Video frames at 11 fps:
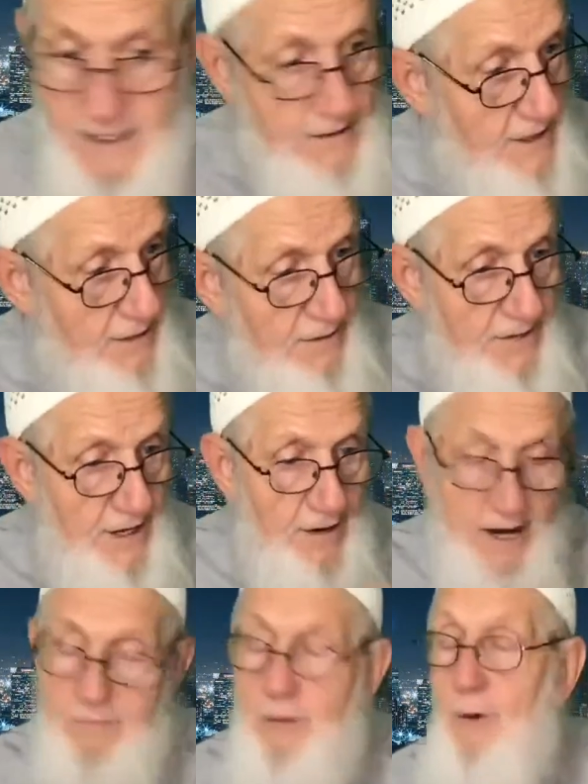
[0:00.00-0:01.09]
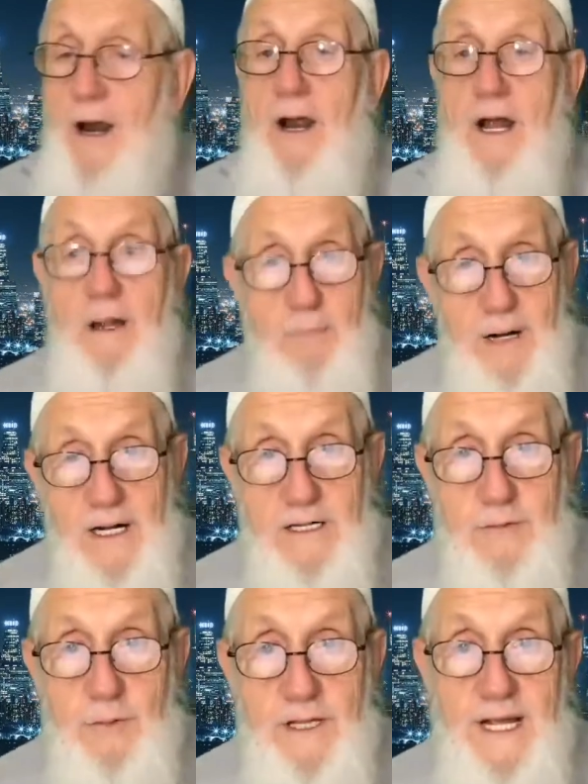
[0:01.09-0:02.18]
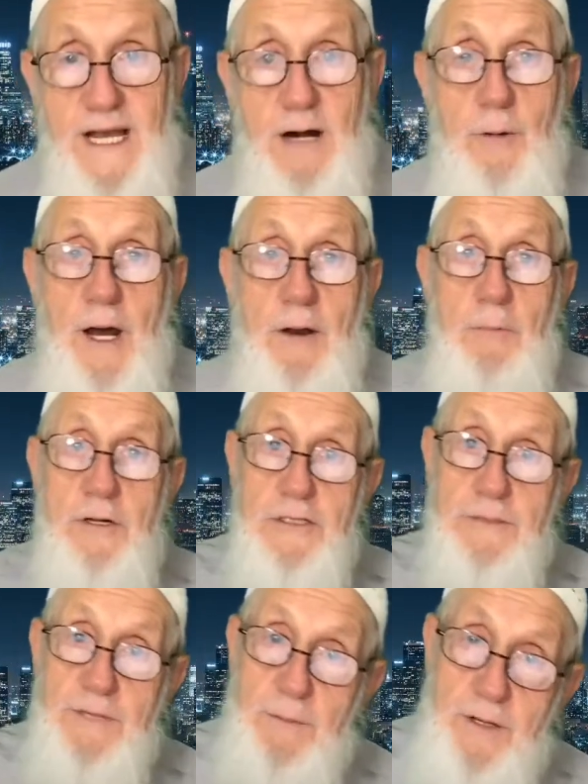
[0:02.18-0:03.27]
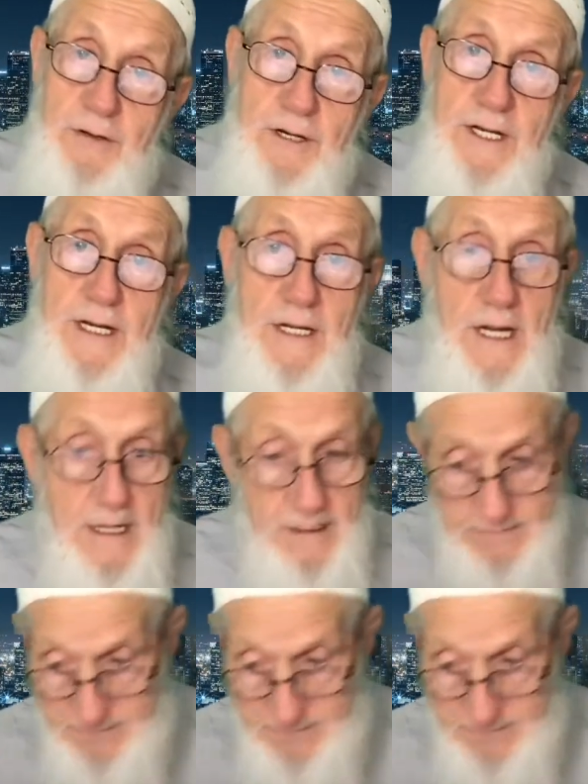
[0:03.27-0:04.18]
there, everywhere, because when they get around the Muslim community, there's a